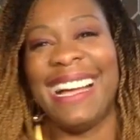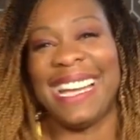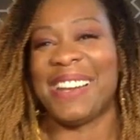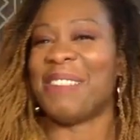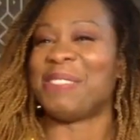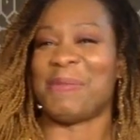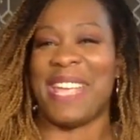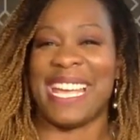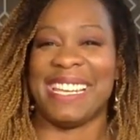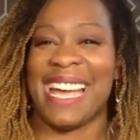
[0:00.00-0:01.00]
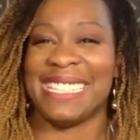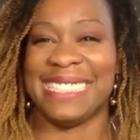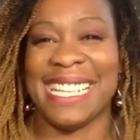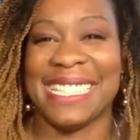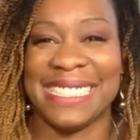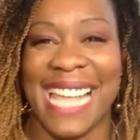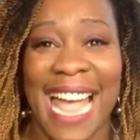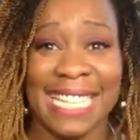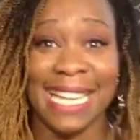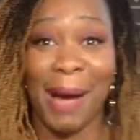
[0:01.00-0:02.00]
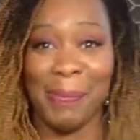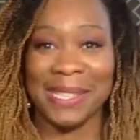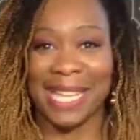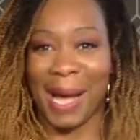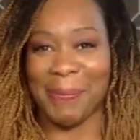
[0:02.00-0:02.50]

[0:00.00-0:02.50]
you know, I'm Jamaican, got to say the slang, top a